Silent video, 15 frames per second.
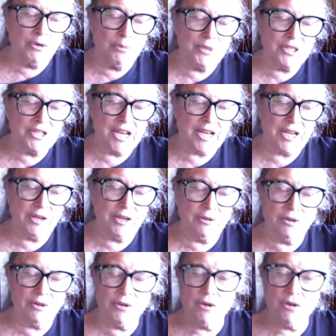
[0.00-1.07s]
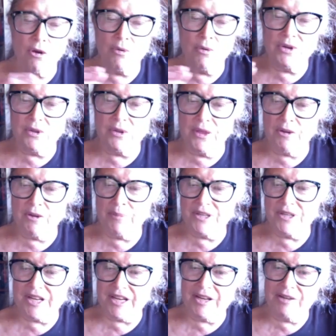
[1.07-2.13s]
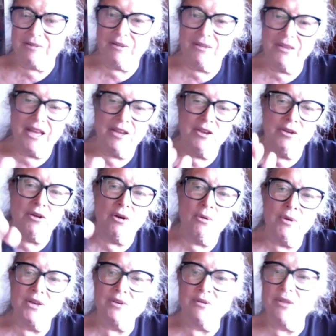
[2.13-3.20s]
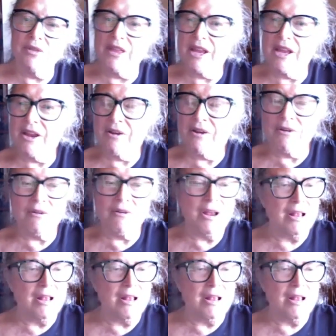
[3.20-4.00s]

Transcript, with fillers: particular, you go into their particular, and then you go into their